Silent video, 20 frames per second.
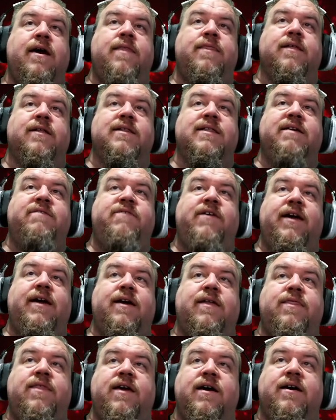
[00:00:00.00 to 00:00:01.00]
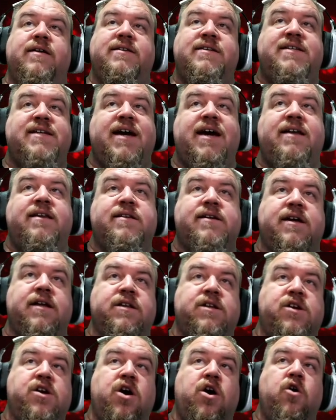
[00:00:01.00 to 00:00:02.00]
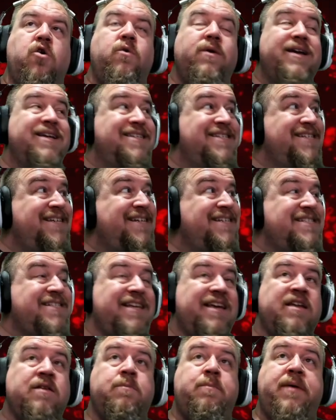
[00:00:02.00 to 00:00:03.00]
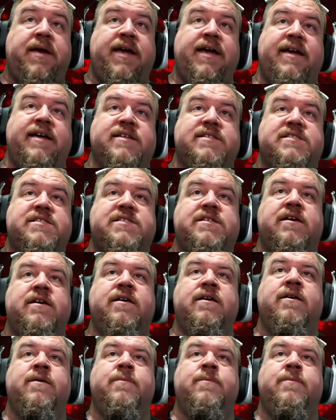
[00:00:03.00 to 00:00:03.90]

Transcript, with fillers: and the living and the undead can coexist in peace.